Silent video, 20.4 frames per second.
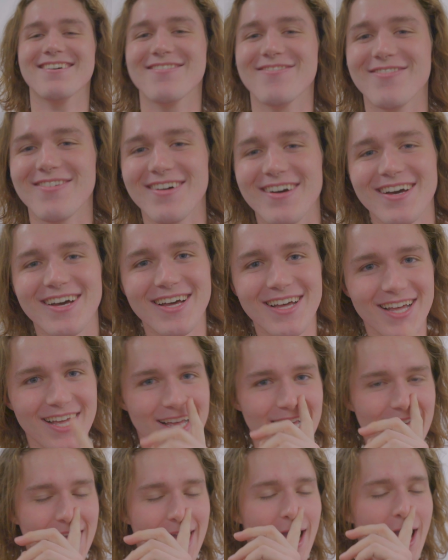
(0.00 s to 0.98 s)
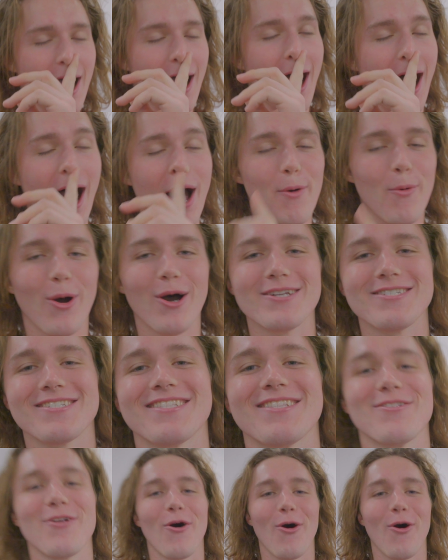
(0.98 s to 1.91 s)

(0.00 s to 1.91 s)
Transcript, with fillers: What did you just say to me? I watched